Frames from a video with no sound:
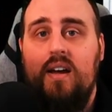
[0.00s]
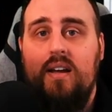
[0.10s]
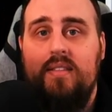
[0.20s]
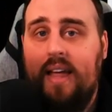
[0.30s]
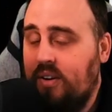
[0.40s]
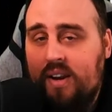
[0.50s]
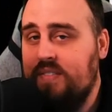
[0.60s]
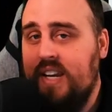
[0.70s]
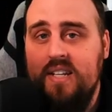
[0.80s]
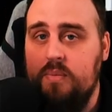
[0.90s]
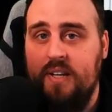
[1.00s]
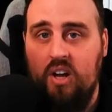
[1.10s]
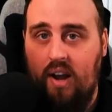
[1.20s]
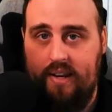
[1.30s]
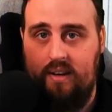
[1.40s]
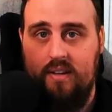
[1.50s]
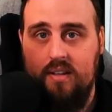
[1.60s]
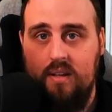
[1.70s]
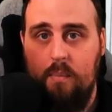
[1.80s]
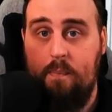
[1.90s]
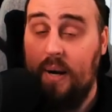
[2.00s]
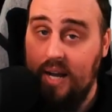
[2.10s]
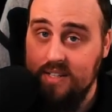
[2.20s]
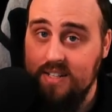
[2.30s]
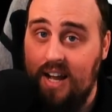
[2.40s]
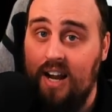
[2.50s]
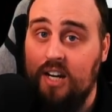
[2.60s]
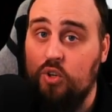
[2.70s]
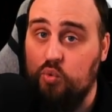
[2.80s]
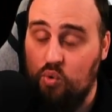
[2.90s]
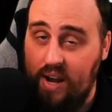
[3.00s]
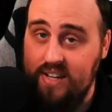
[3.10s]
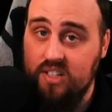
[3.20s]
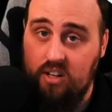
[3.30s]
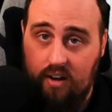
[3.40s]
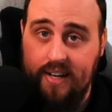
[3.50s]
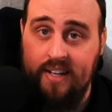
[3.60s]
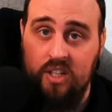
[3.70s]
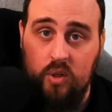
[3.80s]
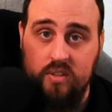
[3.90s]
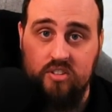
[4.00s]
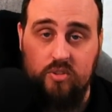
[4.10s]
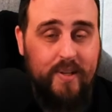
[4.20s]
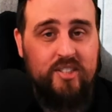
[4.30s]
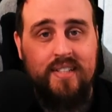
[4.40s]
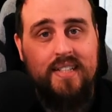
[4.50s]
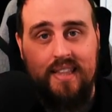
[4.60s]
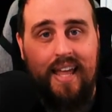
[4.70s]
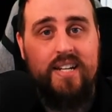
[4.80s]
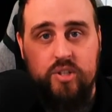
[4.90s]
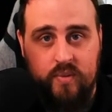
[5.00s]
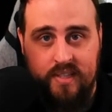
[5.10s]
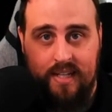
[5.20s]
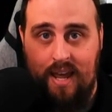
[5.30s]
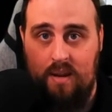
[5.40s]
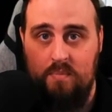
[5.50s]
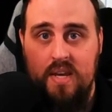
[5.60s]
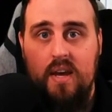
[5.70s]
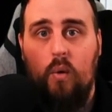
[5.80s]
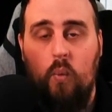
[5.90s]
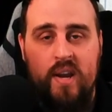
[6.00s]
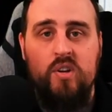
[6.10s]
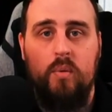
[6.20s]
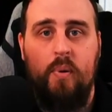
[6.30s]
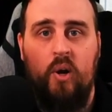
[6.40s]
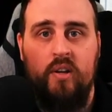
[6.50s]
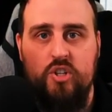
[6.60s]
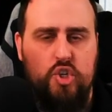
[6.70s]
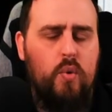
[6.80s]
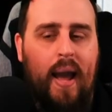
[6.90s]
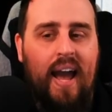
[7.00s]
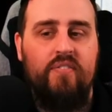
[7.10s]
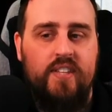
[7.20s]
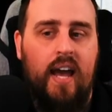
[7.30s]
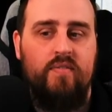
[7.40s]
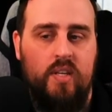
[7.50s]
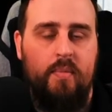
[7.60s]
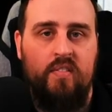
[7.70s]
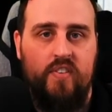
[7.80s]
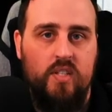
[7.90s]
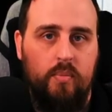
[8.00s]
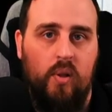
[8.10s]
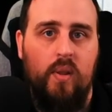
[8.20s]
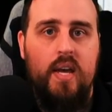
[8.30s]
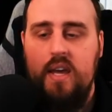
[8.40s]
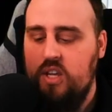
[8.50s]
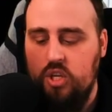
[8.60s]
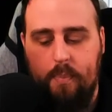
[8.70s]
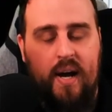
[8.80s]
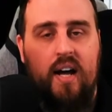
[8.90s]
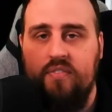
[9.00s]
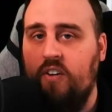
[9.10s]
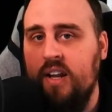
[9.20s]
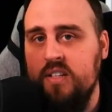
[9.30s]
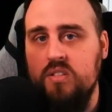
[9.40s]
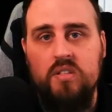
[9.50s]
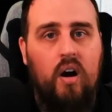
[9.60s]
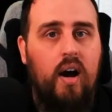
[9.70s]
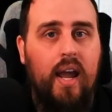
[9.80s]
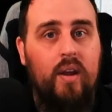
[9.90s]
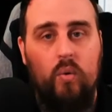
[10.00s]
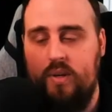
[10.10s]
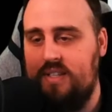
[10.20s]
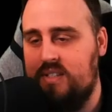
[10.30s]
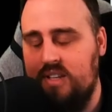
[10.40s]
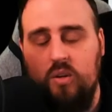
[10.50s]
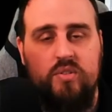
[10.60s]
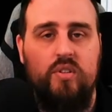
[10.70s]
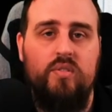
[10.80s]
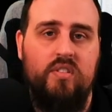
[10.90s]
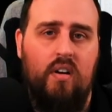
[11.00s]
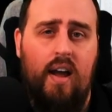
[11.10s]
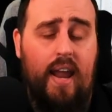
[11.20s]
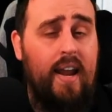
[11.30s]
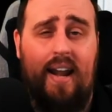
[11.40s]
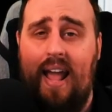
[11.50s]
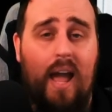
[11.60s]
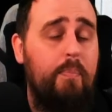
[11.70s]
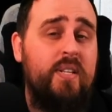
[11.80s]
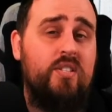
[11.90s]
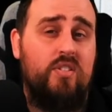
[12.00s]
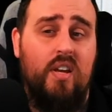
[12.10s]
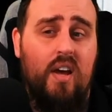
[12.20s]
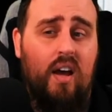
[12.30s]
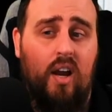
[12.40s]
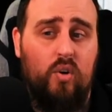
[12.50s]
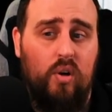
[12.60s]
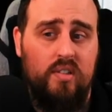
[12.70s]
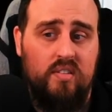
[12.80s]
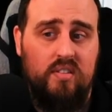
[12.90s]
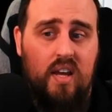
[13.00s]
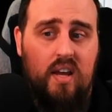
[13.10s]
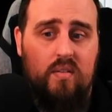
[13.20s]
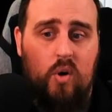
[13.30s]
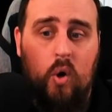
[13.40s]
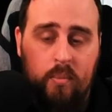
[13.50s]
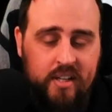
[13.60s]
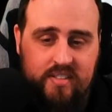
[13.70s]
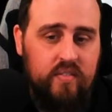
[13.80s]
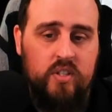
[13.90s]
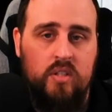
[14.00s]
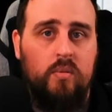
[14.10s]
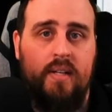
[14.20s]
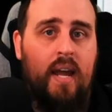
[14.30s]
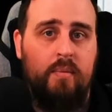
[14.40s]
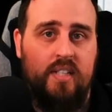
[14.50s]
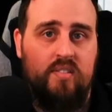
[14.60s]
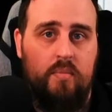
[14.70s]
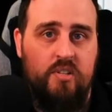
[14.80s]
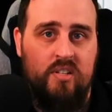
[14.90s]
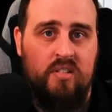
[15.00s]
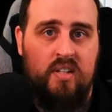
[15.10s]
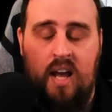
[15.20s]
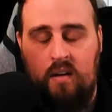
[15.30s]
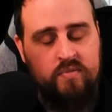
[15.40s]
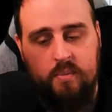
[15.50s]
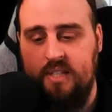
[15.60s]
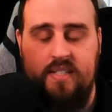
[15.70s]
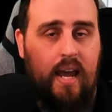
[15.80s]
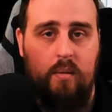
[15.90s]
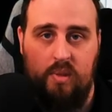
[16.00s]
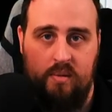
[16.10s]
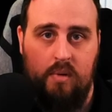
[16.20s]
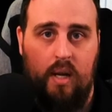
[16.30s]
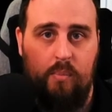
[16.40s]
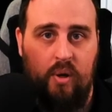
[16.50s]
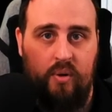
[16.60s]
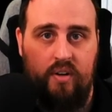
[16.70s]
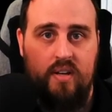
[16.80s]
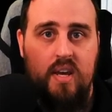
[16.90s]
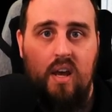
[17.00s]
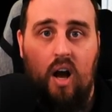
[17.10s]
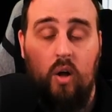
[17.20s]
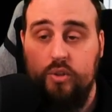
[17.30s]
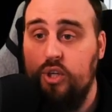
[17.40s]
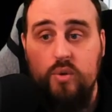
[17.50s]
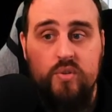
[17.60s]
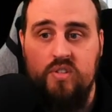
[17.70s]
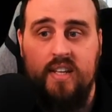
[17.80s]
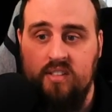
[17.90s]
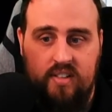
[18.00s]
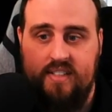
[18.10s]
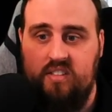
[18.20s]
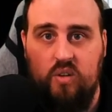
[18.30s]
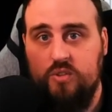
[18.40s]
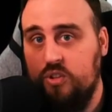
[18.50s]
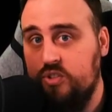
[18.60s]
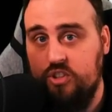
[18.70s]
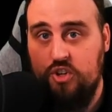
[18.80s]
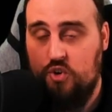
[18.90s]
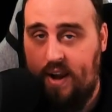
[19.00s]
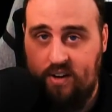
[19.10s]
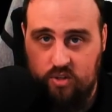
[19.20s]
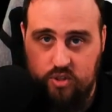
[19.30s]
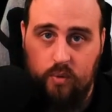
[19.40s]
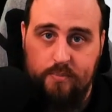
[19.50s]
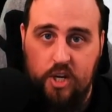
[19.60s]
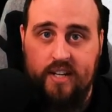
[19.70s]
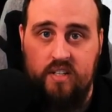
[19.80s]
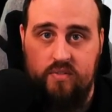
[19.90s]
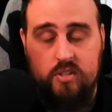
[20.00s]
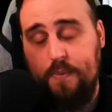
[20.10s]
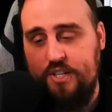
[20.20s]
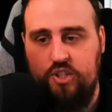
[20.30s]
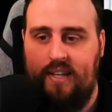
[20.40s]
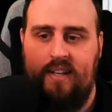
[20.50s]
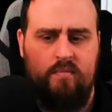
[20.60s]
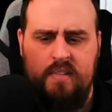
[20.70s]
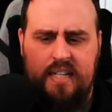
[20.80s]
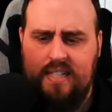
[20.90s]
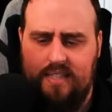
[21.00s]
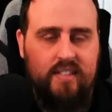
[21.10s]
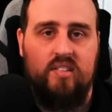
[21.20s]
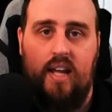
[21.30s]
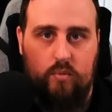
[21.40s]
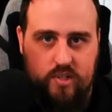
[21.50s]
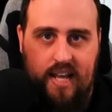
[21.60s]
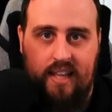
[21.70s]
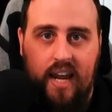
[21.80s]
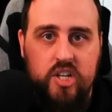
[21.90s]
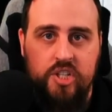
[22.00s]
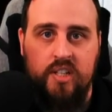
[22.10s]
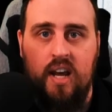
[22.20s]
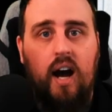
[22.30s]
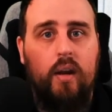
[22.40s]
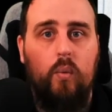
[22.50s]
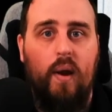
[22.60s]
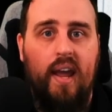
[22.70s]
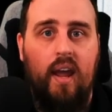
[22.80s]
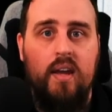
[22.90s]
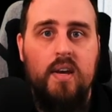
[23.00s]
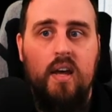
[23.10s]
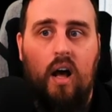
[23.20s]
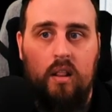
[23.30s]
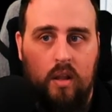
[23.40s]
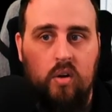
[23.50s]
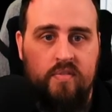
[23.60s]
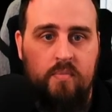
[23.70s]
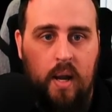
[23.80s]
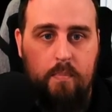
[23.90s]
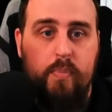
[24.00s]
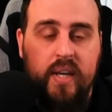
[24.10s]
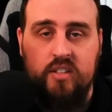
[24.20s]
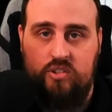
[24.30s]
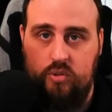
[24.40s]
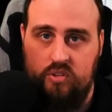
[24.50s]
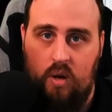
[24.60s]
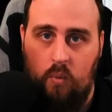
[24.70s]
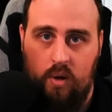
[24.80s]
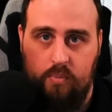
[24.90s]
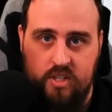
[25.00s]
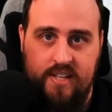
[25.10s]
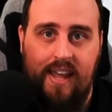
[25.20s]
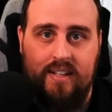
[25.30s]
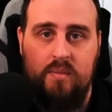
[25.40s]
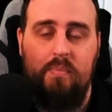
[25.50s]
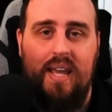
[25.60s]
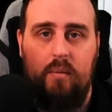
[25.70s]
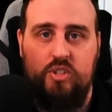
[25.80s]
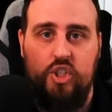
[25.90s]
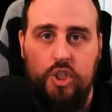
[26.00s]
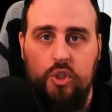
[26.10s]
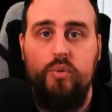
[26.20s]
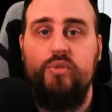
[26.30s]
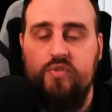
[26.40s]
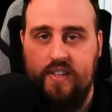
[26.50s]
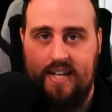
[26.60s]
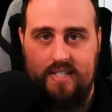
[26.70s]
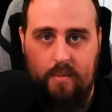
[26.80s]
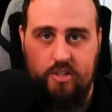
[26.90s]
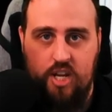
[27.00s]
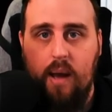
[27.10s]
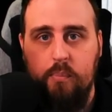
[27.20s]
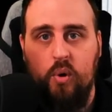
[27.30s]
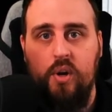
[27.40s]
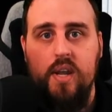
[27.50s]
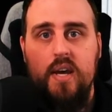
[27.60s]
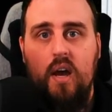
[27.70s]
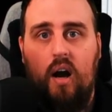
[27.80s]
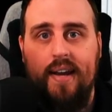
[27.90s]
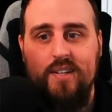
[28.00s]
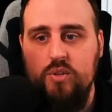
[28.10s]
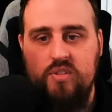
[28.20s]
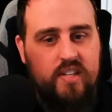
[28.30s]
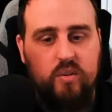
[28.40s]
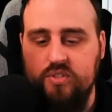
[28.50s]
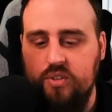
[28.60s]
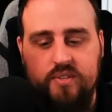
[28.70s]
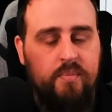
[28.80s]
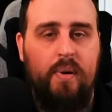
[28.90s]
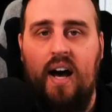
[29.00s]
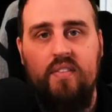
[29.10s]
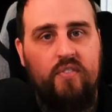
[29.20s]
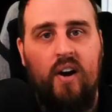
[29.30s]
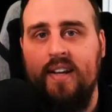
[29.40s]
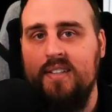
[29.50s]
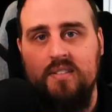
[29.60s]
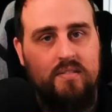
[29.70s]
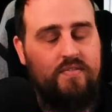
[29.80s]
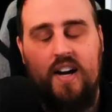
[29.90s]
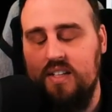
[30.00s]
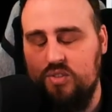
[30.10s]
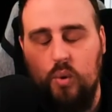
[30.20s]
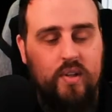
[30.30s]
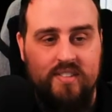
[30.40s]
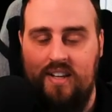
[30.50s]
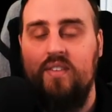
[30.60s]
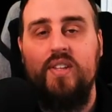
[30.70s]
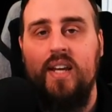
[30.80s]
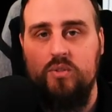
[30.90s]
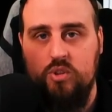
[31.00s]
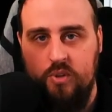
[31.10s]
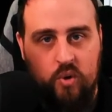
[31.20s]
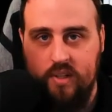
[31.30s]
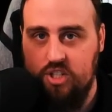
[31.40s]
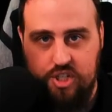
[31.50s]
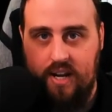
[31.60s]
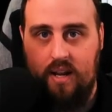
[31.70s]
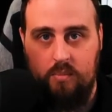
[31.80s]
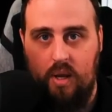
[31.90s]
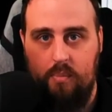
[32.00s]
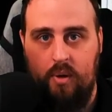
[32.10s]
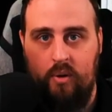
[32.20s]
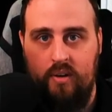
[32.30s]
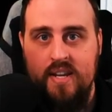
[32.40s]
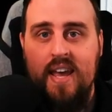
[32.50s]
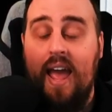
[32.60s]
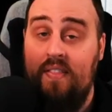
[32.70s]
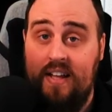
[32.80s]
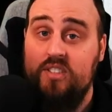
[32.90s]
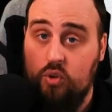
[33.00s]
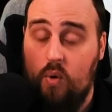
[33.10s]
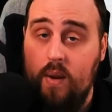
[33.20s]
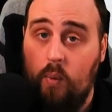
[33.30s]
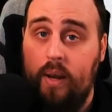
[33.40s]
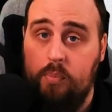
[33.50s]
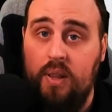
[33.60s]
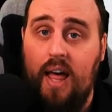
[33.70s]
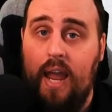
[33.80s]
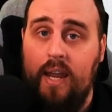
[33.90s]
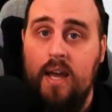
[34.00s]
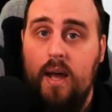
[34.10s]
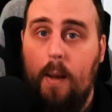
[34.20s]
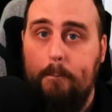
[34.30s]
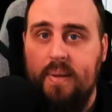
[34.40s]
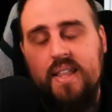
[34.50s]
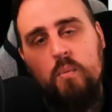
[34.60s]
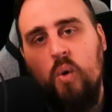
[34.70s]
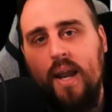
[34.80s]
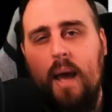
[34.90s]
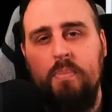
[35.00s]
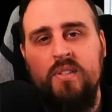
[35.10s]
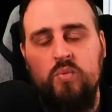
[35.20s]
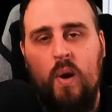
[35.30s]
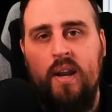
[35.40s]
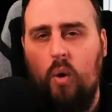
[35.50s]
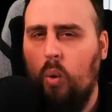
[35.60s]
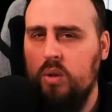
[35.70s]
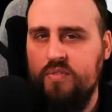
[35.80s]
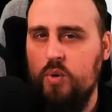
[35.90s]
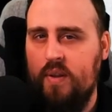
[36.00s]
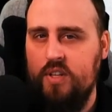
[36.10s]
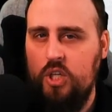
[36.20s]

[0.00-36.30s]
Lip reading: they don't ever need to be guided, but are great guiding units, especially later in the game when your opponent, because you have to have something visible, your pathfinders die or your stealth suits die, and it happens across almost every single game unless I'm just comfortably tabling my opponent. I'll use things like stealth suits to trade onto objectives, especially in lists like Retaliation Carter, where a lot of my bigger suits I want to protect and be able to use for that damage output. I use stealth suits and pathfinders and fast stalkers and everything else to annoy the shit out of my opponent. And that's a great way to play. But then what happens when all of your other